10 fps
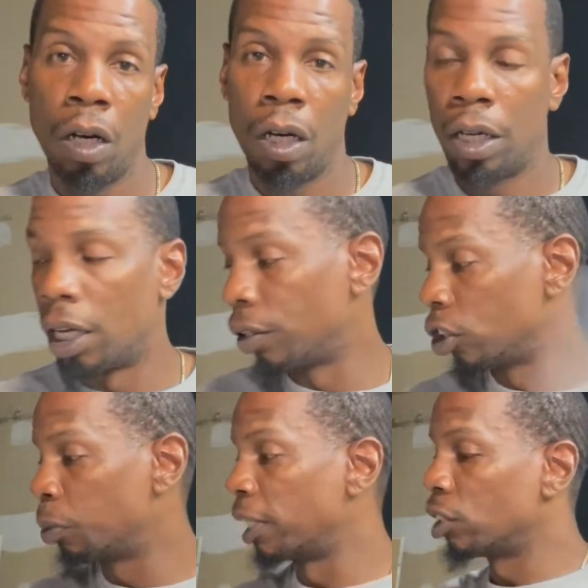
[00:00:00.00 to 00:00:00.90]
another
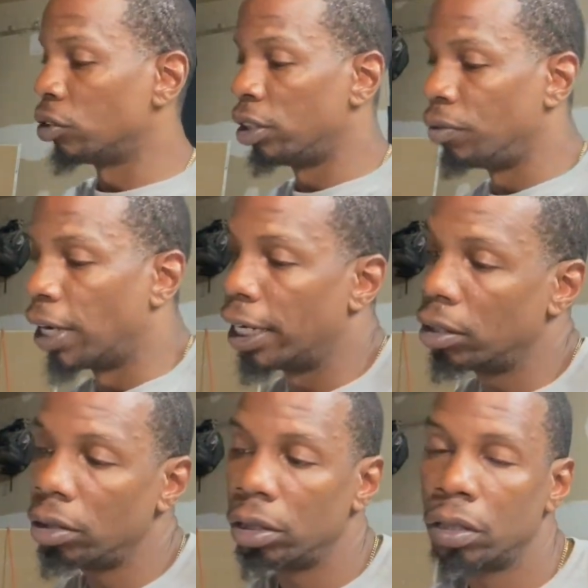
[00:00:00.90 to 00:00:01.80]
specialty
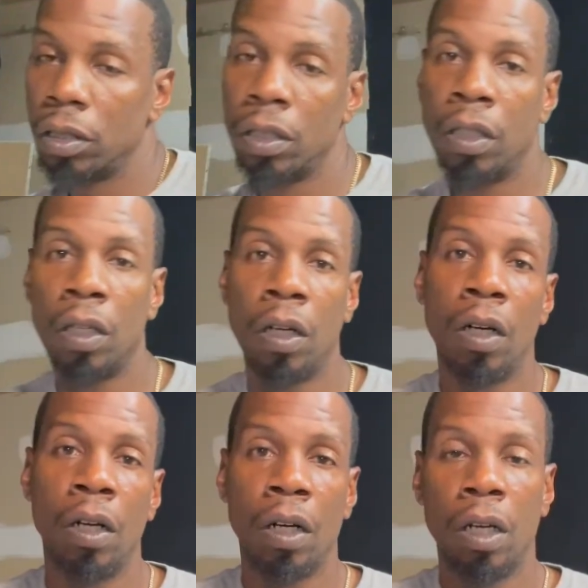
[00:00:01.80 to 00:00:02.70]
vinyl,
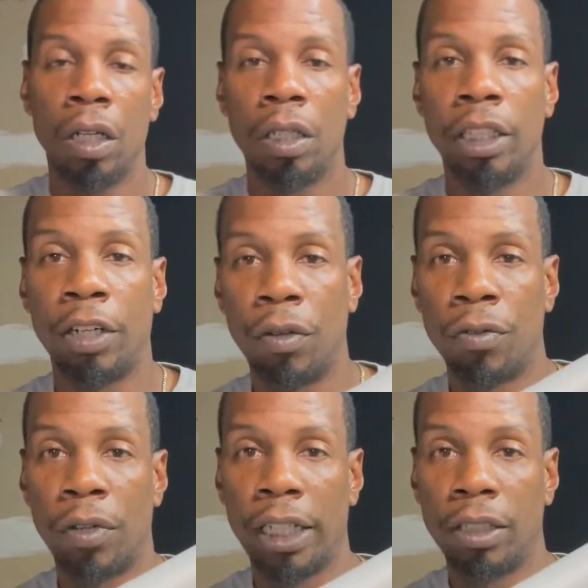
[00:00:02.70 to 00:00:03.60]
their
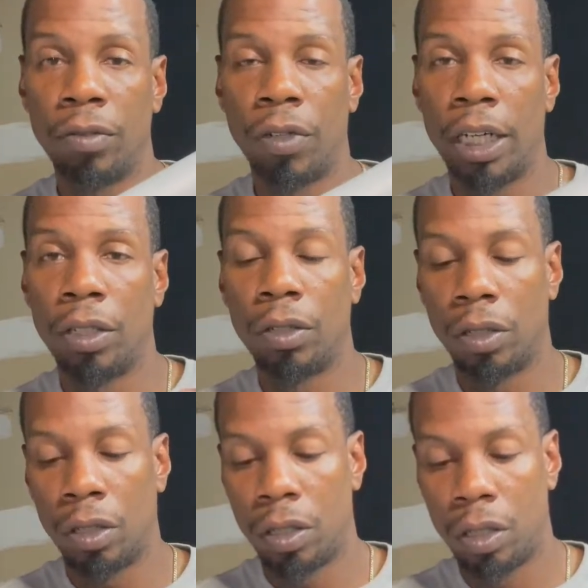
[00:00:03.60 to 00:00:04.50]
reflective vinyl.
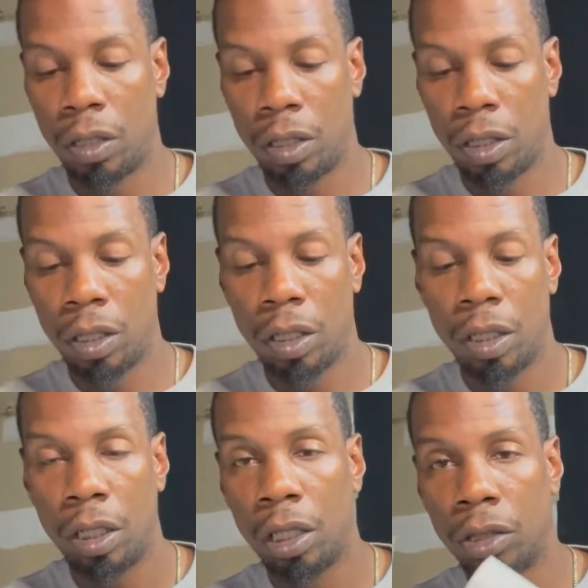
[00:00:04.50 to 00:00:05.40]

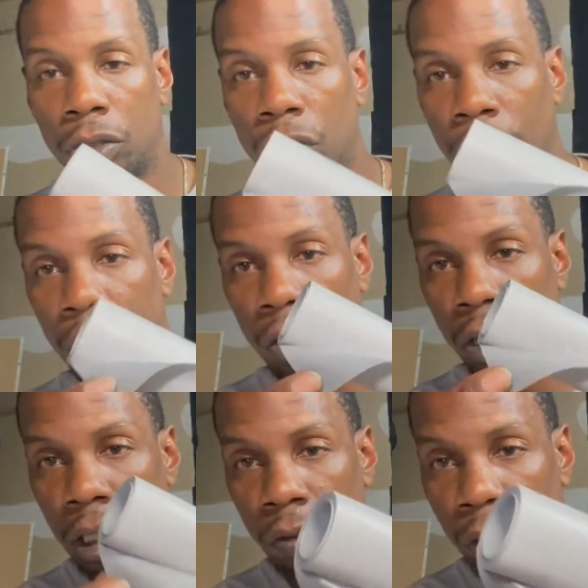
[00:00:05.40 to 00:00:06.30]
It looks gray on
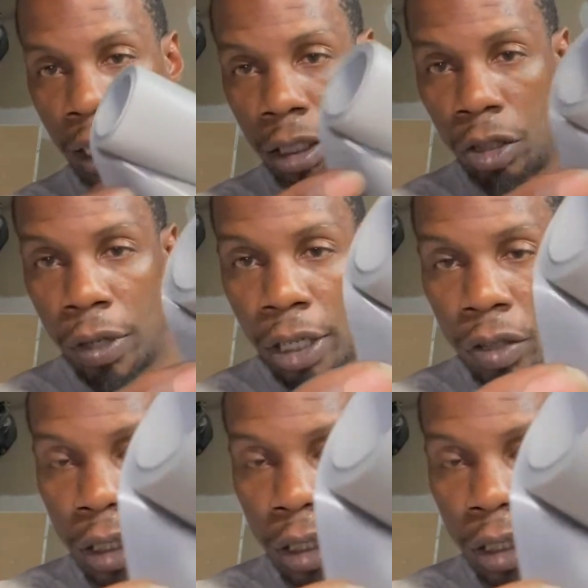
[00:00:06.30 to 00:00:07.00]
the regular gray on the